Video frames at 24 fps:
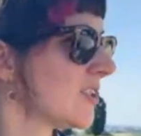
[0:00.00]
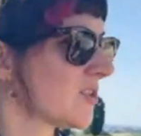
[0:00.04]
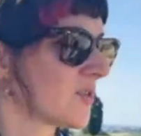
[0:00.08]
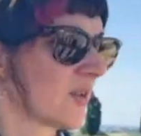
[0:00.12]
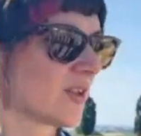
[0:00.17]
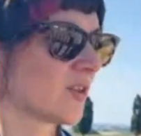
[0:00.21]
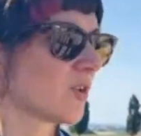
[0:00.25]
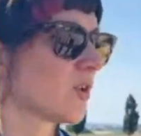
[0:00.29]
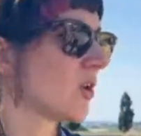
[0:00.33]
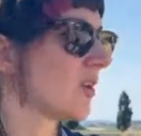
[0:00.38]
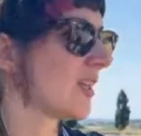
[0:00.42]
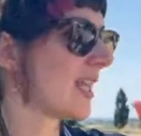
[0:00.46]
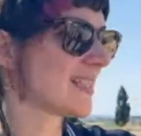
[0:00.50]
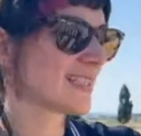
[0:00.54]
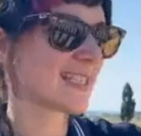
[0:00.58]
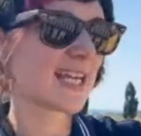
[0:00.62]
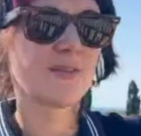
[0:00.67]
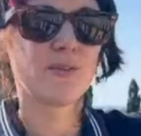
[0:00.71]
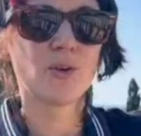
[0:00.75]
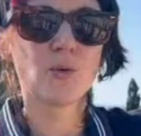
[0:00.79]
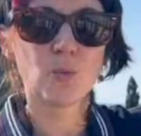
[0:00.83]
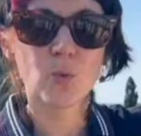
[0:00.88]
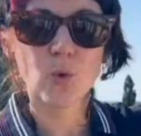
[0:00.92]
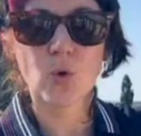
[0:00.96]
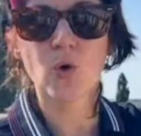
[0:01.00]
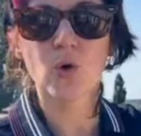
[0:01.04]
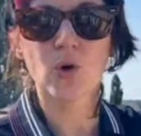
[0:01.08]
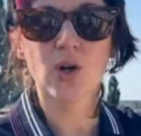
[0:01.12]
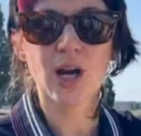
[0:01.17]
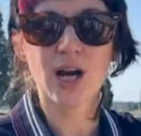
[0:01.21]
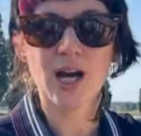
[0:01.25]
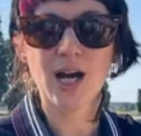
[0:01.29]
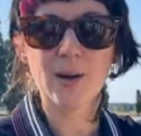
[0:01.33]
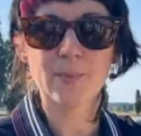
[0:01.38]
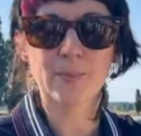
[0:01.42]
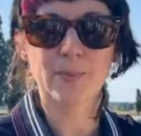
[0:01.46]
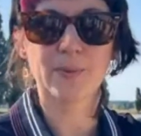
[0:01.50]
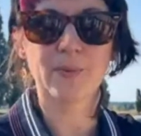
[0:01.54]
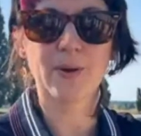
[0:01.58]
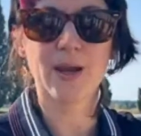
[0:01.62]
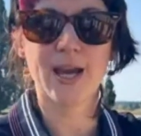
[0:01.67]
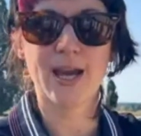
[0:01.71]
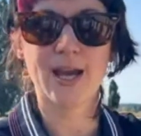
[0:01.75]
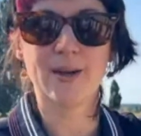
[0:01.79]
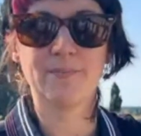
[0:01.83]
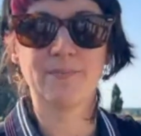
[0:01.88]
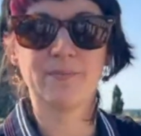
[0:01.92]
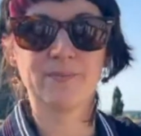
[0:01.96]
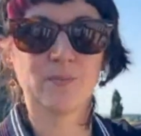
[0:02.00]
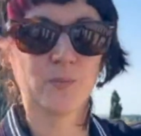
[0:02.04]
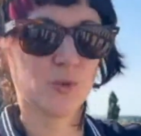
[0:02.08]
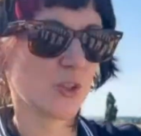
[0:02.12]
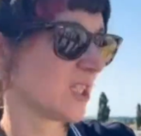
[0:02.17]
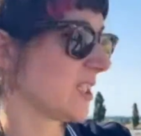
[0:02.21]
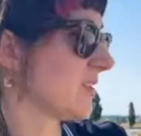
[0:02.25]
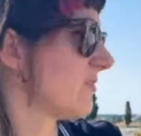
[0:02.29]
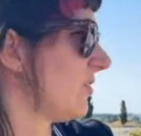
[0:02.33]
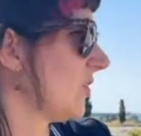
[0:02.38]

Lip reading: So I thought, let's have a walk up. Woody,